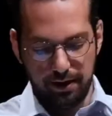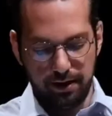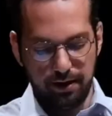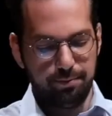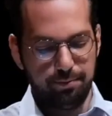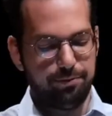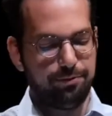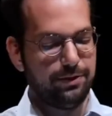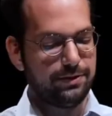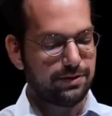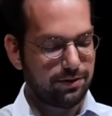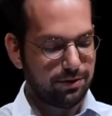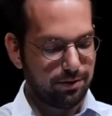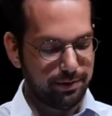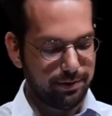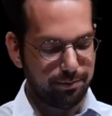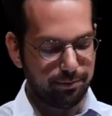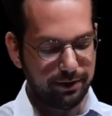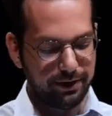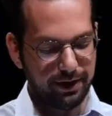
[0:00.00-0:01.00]
Um, physical
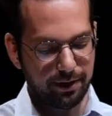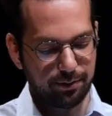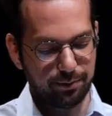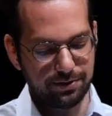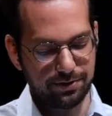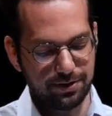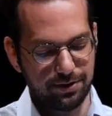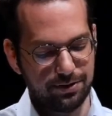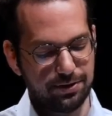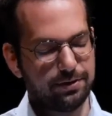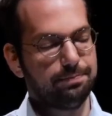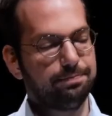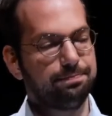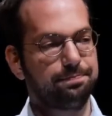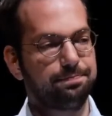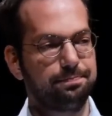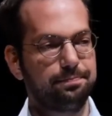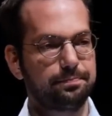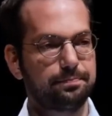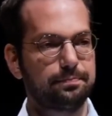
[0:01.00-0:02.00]
memory acquisition.
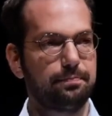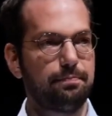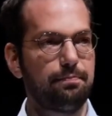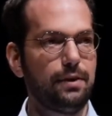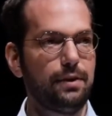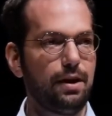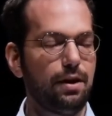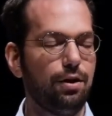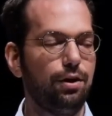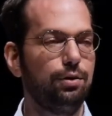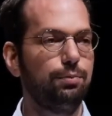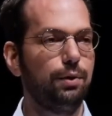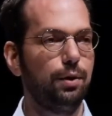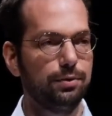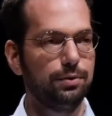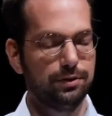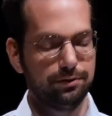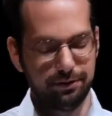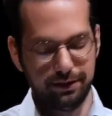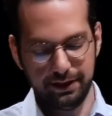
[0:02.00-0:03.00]
On
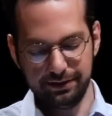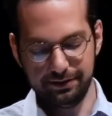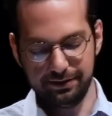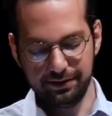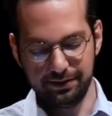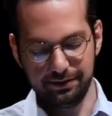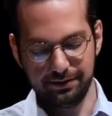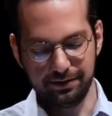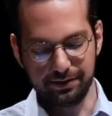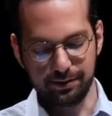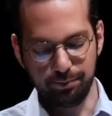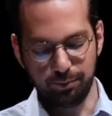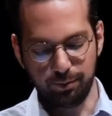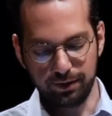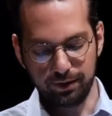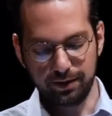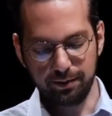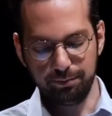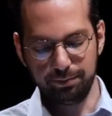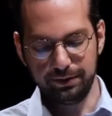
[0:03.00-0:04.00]
mobile devices, it's
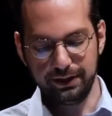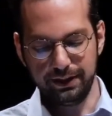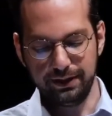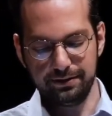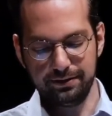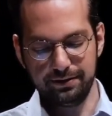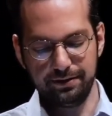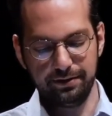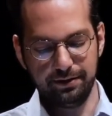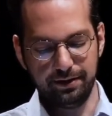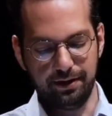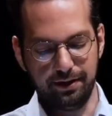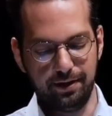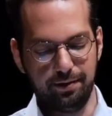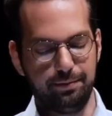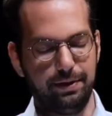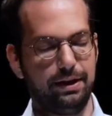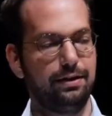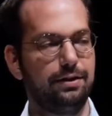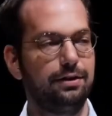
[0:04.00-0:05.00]
more complete,
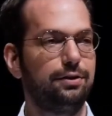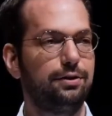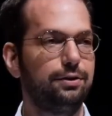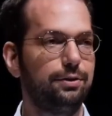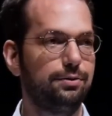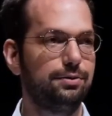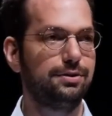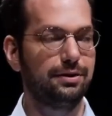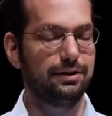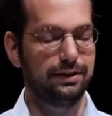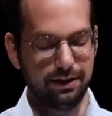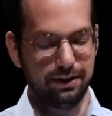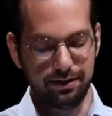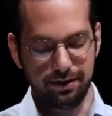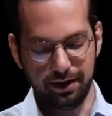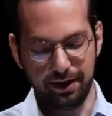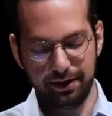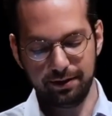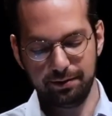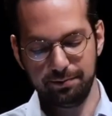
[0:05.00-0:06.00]
um, and it includes deleted
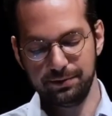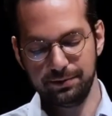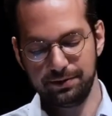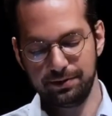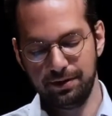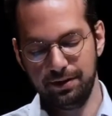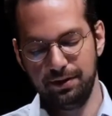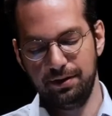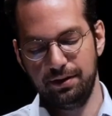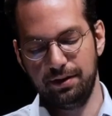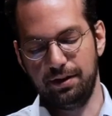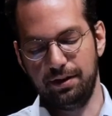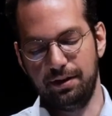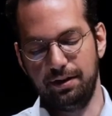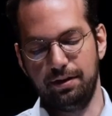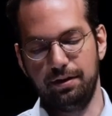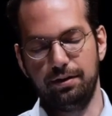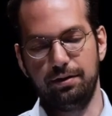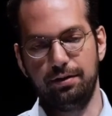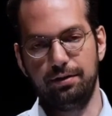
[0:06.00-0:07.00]
items.
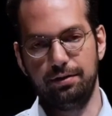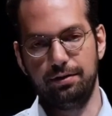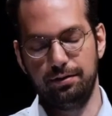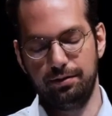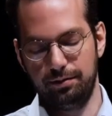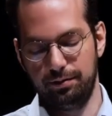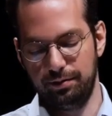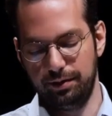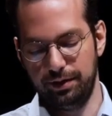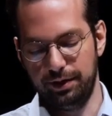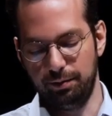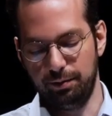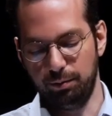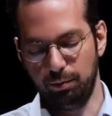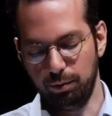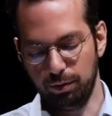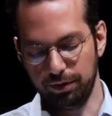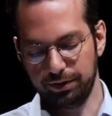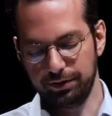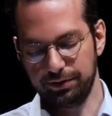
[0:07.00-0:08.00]
Uh, it
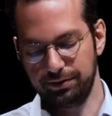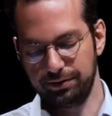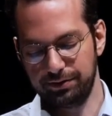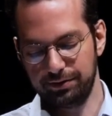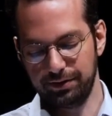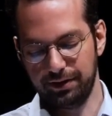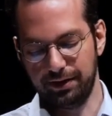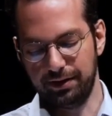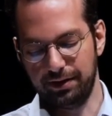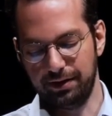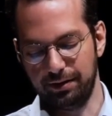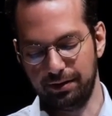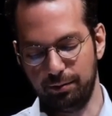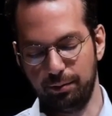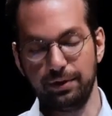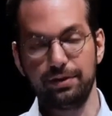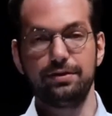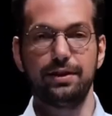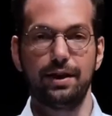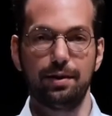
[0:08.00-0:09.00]
works uh,
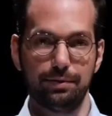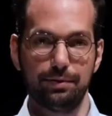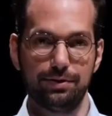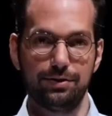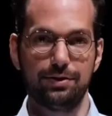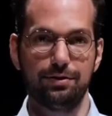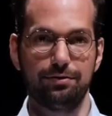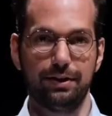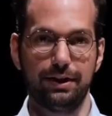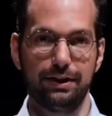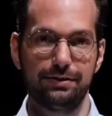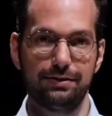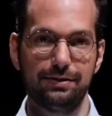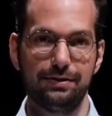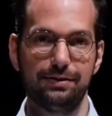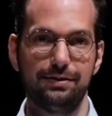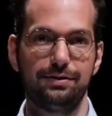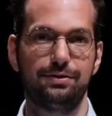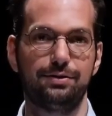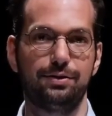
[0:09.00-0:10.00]
with damaged
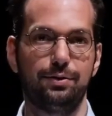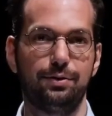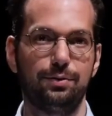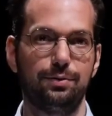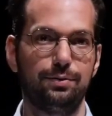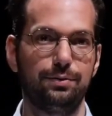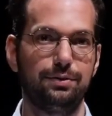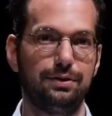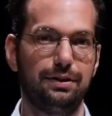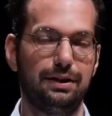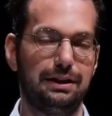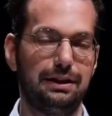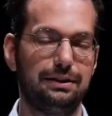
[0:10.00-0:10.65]
devices, so